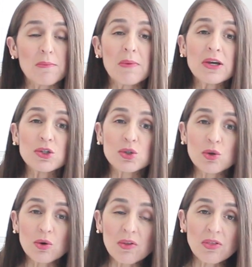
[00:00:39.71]
Make
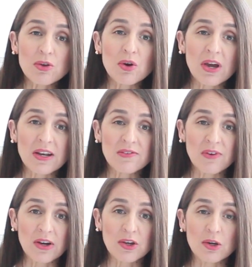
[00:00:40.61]
sure you get a
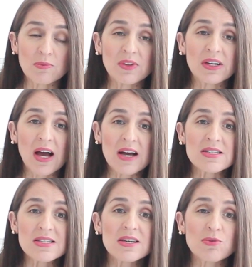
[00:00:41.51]
vacuum that
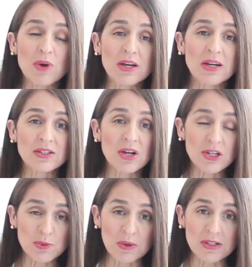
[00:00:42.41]
has the right
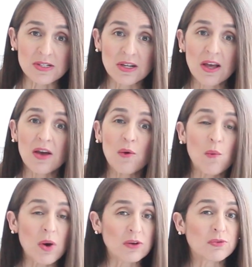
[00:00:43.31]
attachments.
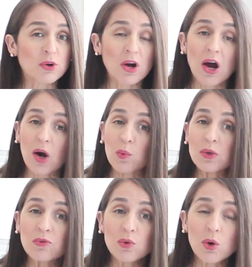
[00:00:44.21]
One for
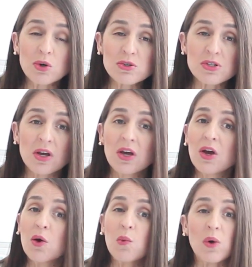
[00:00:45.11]
hardwood floors,
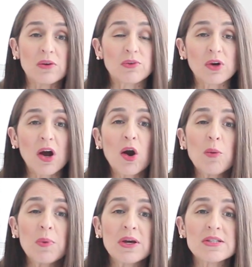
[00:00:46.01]
one for
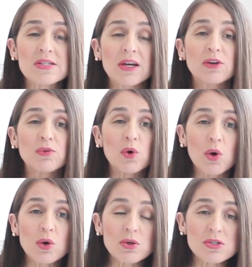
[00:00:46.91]
carpets, and of
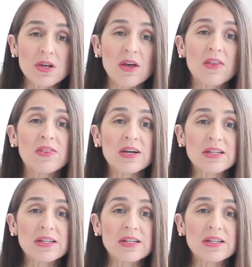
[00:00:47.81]
course the